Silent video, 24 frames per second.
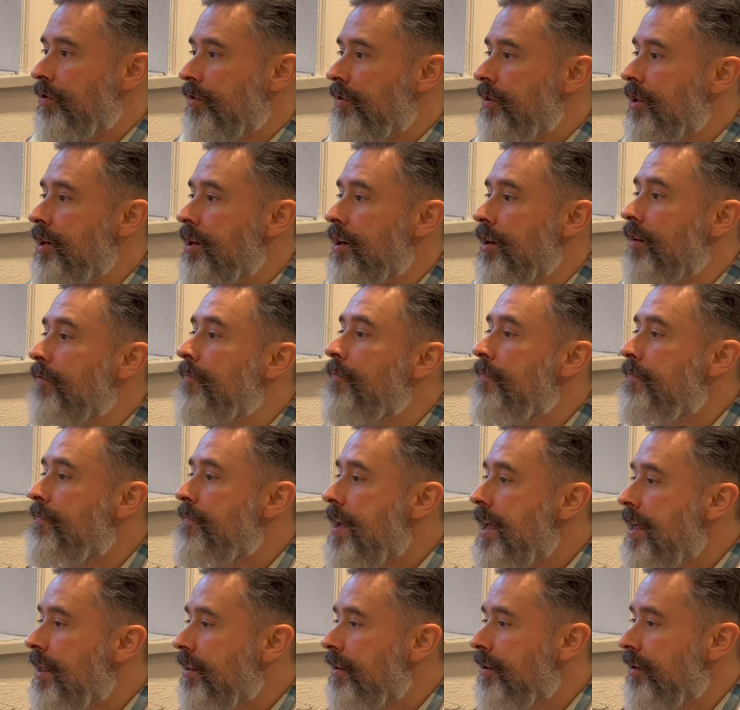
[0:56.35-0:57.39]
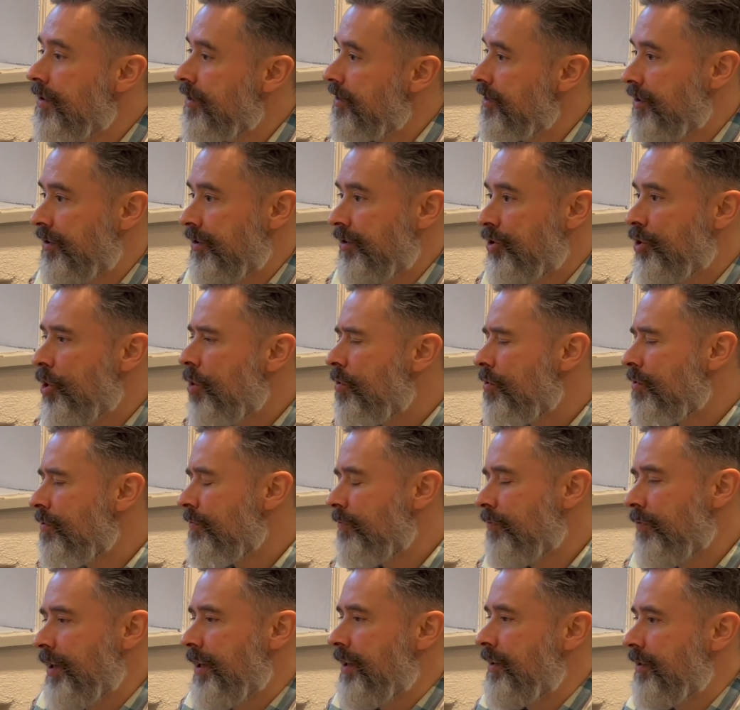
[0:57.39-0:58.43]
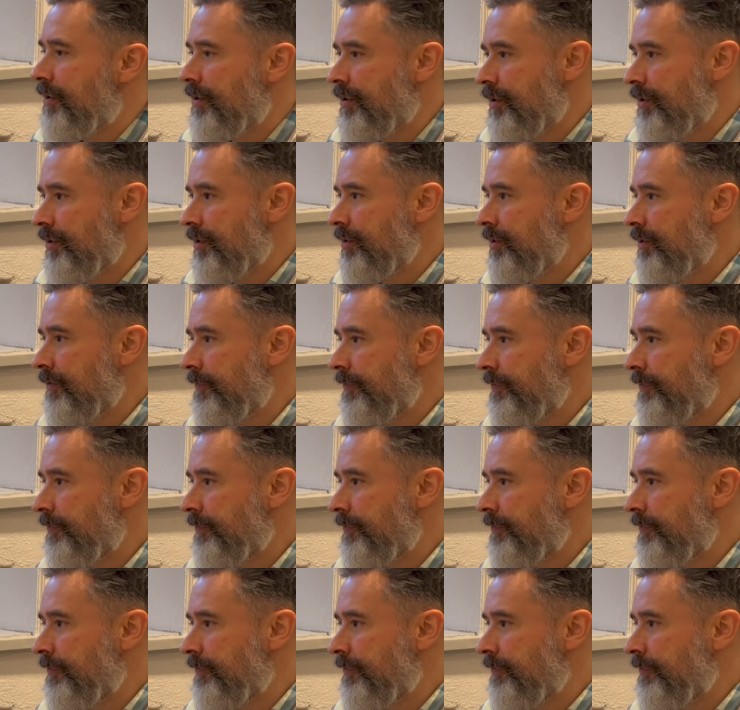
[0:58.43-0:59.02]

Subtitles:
that are failures, total failures,